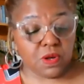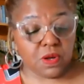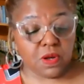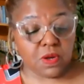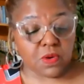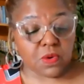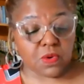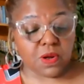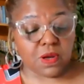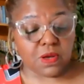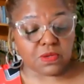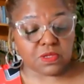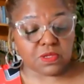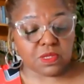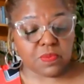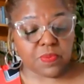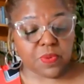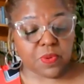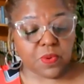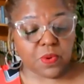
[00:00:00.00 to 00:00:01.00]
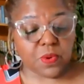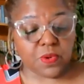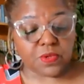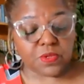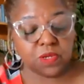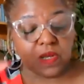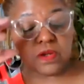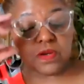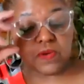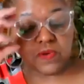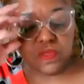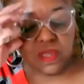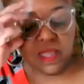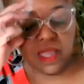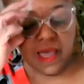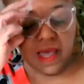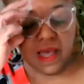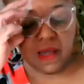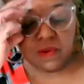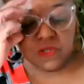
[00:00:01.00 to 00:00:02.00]
across the porch under the
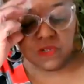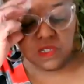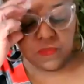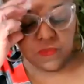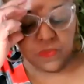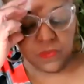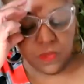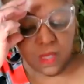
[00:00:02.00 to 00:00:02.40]
couch.